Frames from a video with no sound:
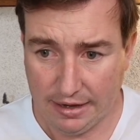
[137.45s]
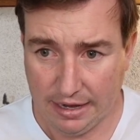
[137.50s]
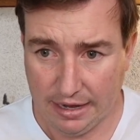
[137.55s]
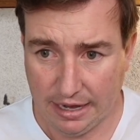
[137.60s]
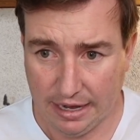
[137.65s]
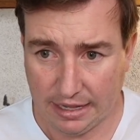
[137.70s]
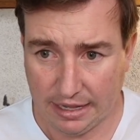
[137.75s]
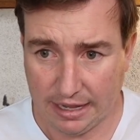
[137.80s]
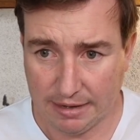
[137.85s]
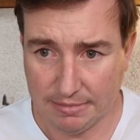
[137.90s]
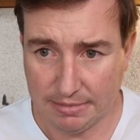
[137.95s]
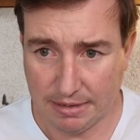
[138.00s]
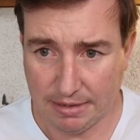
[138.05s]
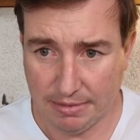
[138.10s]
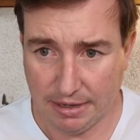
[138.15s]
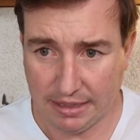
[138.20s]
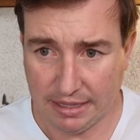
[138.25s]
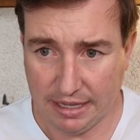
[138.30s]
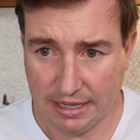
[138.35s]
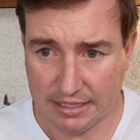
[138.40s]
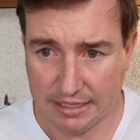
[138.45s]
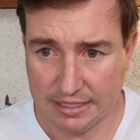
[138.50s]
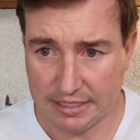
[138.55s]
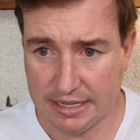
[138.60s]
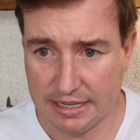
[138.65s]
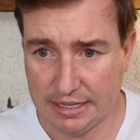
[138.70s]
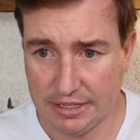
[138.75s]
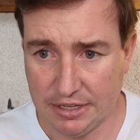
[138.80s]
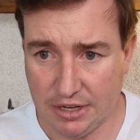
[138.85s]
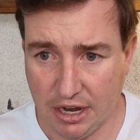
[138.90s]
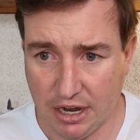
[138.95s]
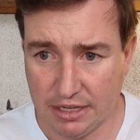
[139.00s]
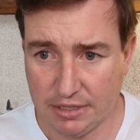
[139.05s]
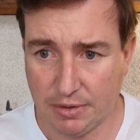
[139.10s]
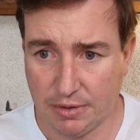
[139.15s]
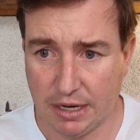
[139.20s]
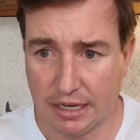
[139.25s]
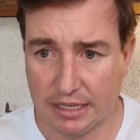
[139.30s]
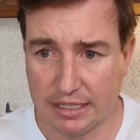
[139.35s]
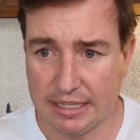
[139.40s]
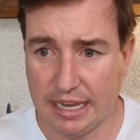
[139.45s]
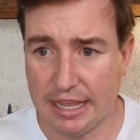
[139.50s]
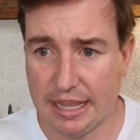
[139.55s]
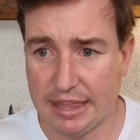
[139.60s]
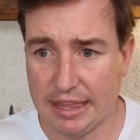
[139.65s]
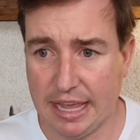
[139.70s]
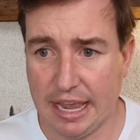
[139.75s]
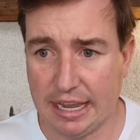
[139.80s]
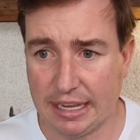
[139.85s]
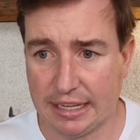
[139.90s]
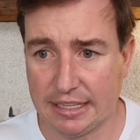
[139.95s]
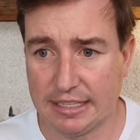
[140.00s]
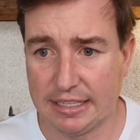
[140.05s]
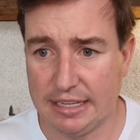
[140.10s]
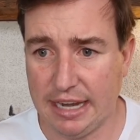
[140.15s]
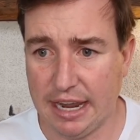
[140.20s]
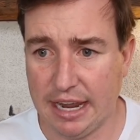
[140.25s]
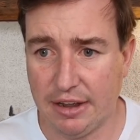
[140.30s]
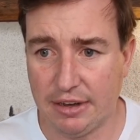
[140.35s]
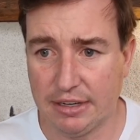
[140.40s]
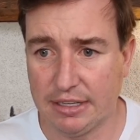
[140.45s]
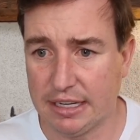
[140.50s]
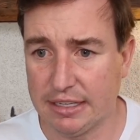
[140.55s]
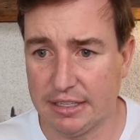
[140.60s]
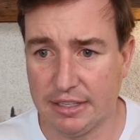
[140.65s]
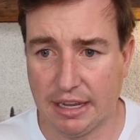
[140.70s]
and it comes up like this. It says, nice one, say thanks. Now it does